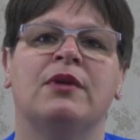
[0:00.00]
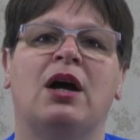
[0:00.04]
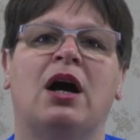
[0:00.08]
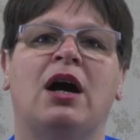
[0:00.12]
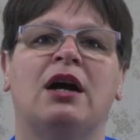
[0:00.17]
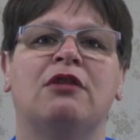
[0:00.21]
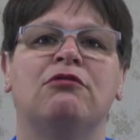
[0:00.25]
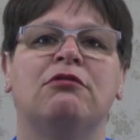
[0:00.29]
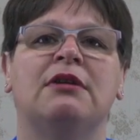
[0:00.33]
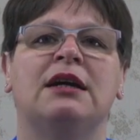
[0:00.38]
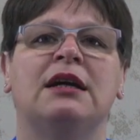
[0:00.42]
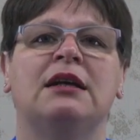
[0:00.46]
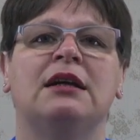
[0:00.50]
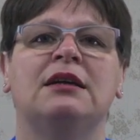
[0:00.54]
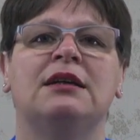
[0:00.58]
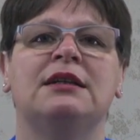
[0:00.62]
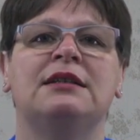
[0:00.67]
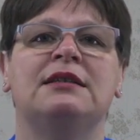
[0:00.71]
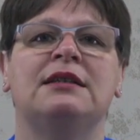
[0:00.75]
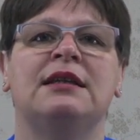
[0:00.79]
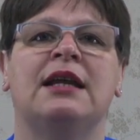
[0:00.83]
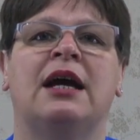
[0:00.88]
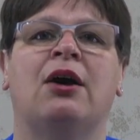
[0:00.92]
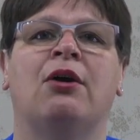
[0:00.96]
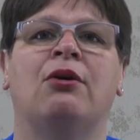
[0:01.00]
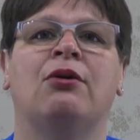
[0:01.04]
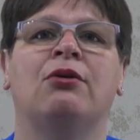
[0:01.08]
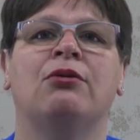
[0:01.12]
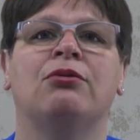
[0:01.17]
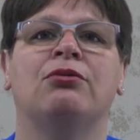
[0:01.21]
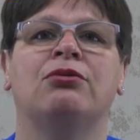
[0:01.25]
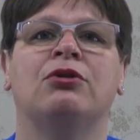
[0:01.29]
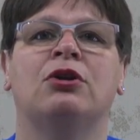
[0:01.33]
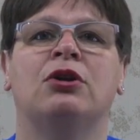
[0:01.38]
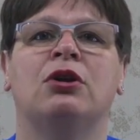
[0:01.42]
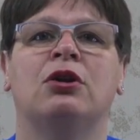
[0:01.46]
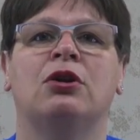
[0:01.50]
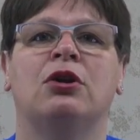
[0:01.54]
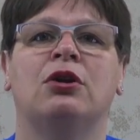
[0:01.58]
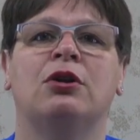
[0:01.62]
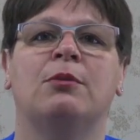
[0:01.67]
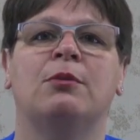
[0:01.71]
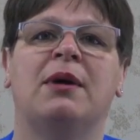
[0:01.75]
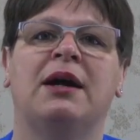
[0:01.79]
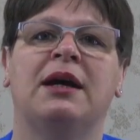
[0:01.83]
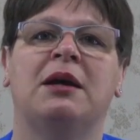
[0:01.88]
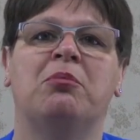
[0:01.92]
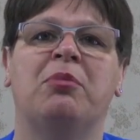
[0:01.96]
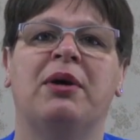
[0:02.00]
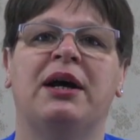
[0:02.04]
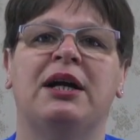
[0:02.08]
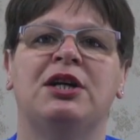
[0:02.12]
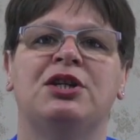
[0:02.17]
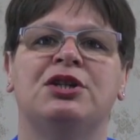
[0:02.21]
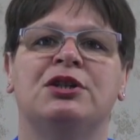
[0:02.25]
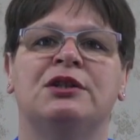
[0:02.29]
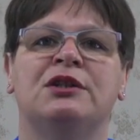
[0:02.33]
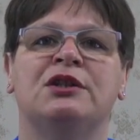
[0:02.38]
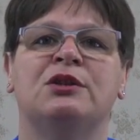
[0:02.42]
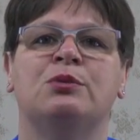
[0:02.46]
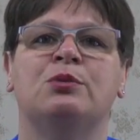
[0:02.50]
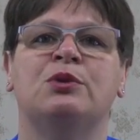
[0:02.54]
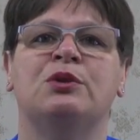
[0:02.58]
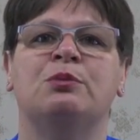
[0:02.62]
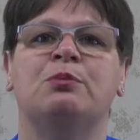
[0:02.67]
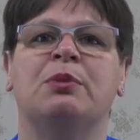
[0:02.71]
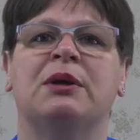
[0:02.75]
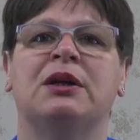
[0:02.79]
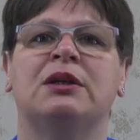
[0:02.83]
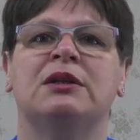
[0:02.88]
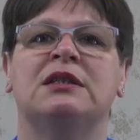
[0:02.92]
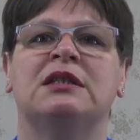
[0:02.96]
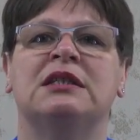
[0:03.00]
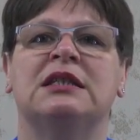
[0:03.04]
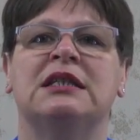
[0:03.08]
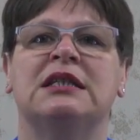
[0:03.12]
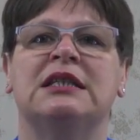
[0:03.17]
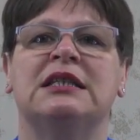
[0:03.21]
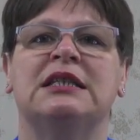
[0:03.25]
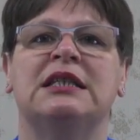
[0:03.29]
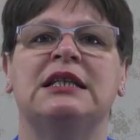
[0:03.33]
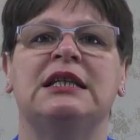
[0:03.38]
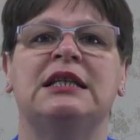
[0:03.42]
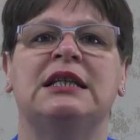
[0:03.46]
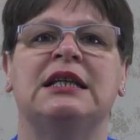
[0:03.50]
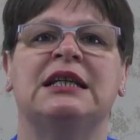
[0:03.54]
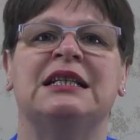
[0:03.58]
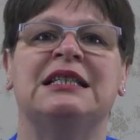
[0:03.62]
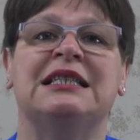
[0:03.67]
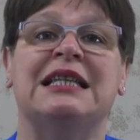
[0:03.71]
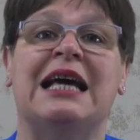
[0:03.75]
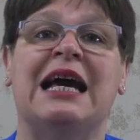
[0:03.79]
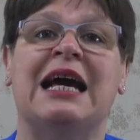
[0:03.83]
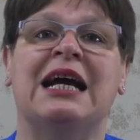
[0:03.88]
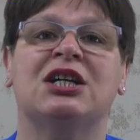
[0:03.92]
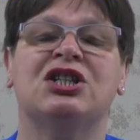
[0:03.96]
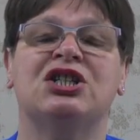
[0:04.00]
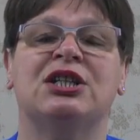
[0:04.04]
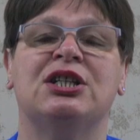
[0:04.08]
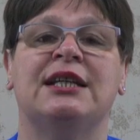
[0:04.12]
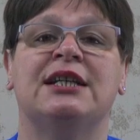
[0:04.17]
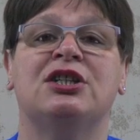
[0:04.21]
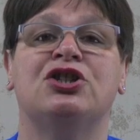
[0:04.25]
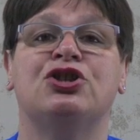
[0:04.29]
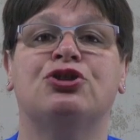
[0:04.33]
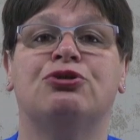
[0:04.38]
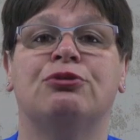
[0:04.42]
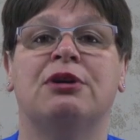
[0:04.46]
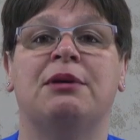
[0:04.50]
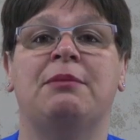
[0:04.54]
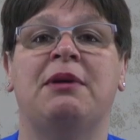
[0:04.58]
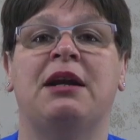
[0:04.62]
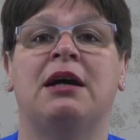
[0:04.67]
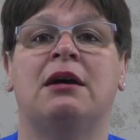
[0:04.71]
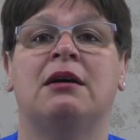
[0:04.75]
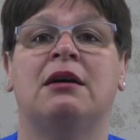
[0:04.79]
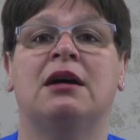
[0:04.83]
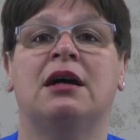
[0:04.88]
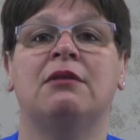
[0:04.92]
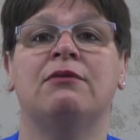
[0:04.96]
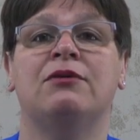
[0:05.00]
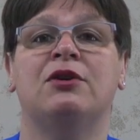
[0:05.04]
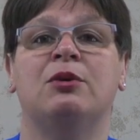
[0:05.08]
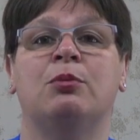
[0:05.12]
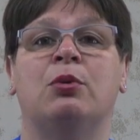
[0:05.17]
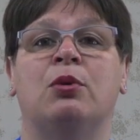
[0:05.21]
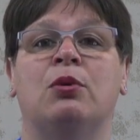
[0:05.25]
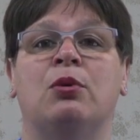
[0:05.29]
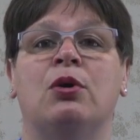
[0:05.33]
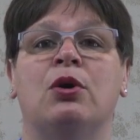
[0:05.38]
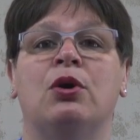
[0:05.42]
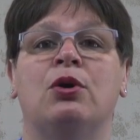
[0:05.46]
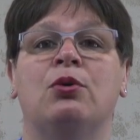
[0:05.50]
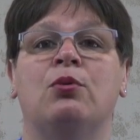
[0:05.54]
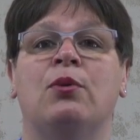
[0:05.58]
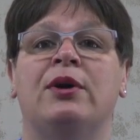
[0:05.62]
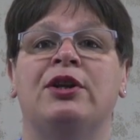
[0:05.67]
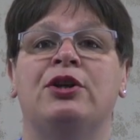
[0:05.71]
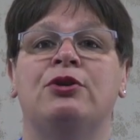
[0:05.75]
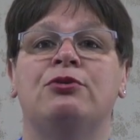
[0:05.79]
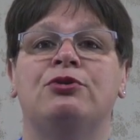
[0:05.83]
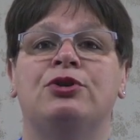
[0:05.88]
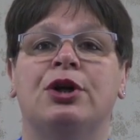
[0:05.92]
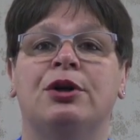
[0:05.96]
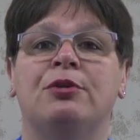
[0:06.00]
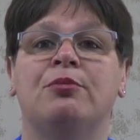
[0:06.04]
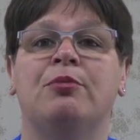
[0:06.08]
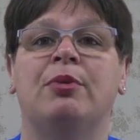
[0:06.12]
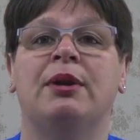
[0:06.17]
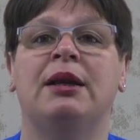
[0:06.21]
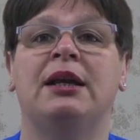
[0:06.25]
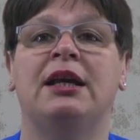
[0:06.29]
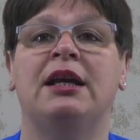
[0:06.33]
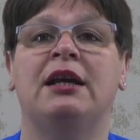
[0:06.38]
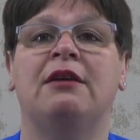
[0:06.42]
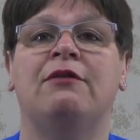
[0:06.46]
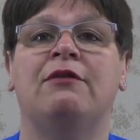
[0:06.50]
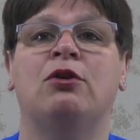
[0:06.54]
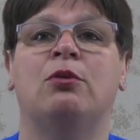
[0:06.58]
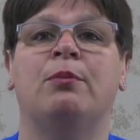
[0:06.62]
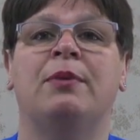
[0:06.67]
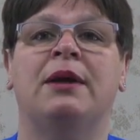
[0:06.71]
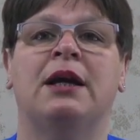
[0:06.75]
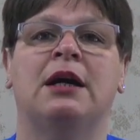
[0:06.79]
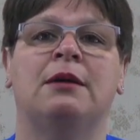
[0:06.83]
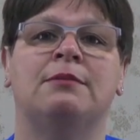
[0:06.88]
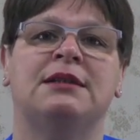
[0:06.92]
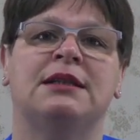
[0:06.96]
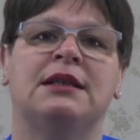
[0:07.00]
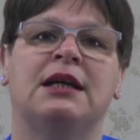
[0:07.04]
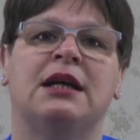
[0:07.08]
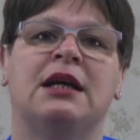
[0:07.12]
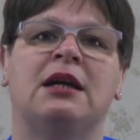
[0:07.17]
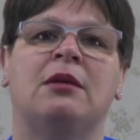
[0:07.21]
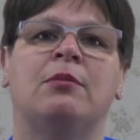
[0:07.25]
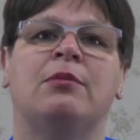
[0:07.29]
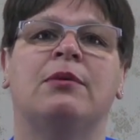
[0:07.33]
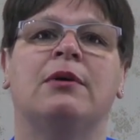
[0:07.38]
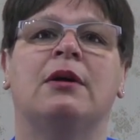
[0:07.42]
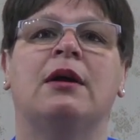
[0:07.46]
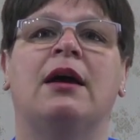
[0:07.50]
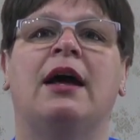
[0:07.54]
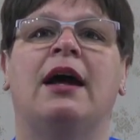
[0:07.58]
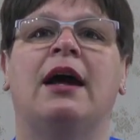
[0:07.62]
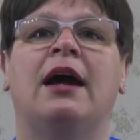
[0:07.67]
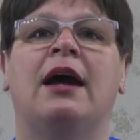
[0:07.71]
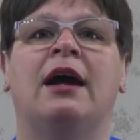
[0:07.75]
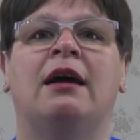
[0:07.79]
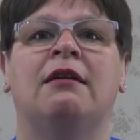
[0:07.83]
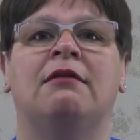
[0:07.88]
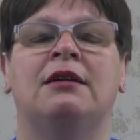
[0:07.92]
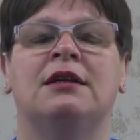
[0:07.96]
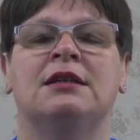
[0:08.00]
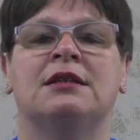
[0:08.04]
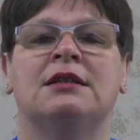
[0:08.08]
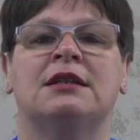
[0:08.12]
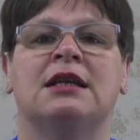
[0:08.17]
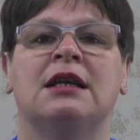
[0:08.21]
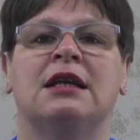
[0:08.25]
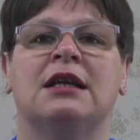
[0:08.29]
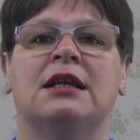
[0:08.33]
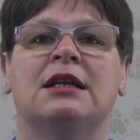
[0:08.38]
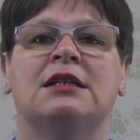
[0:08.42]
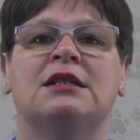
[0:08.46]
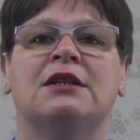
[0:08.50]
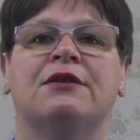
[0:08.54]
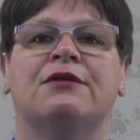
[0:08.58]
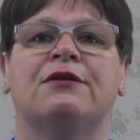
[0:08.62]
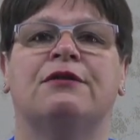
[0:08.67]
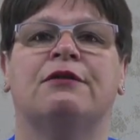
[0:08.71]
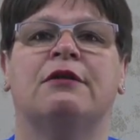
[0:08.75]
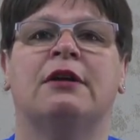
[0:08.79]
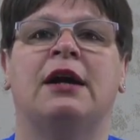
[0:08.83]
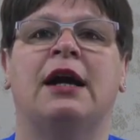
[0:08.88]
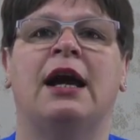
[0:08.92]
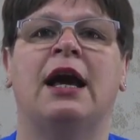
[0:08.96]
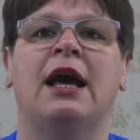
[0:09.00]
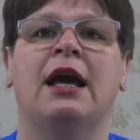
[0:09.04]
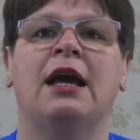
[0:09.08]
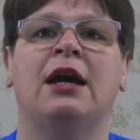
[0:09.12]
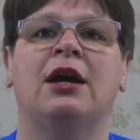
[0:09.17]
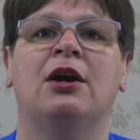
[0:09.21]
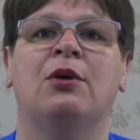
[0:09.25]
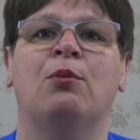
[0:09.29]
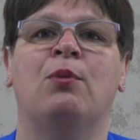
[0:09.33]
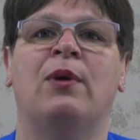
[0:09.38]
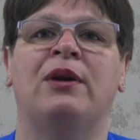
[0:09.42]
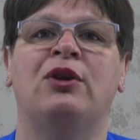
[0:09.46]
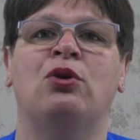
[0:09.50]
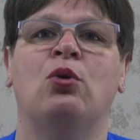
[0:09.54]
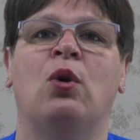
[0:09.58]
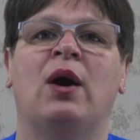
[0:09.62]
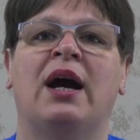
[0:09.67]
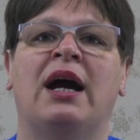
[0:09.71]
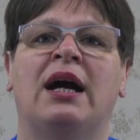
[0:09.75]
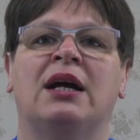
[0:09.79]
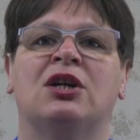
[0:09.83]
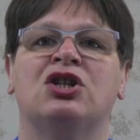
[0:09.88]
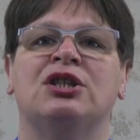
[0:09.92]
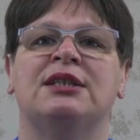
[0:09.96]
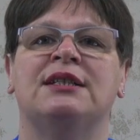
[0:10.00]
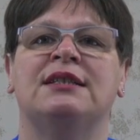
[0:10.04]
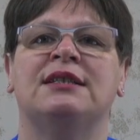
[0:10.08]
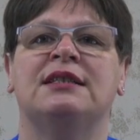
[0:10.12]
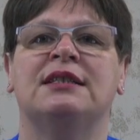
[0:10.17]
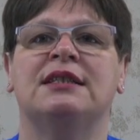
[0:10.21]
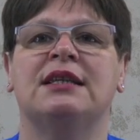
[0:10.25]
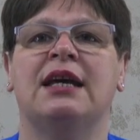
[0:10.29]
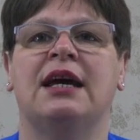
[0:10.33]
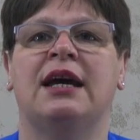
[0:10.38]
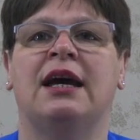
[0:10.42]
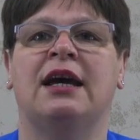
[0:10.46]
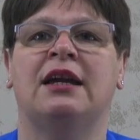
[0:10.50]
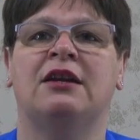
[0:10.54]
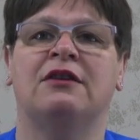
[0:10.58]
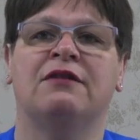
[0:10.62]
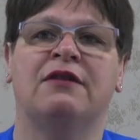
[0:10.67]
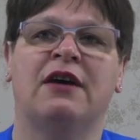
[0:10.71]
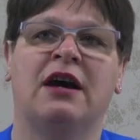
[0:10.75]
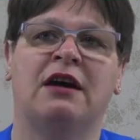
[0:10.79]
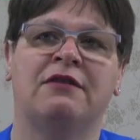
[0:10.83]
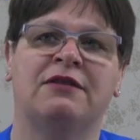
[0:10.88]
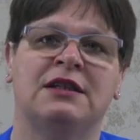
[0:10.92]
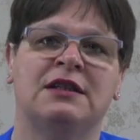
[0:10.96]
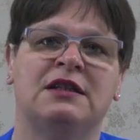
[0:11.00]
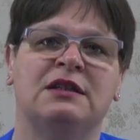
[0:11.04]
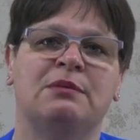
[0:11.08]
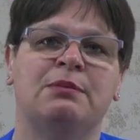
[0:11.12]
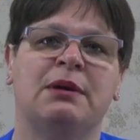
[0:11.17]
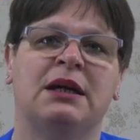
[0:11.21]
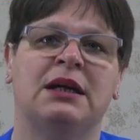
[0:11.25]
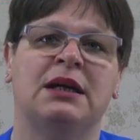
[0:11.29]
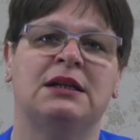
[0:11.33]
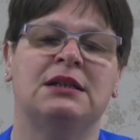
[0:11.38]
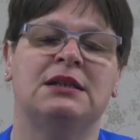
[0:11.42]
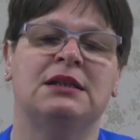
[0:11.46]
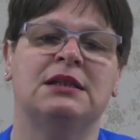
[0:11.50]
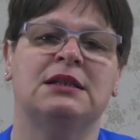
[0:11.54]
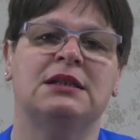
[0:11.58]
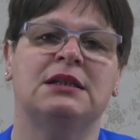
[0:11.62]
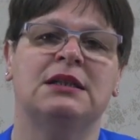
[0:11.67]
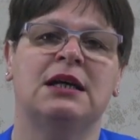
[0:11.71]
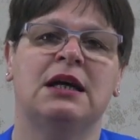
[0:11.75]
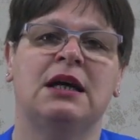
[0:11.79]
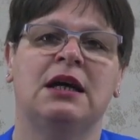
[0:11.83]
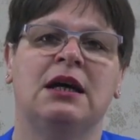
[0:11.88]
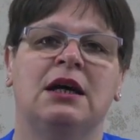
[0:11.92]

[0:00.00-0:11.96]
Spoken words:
I realize now that a lot of my impatience was because succeeding is actually extremely uncomfortable when you don't believe you'll be able to keep areas clutter-free and when you're actually scared of having space.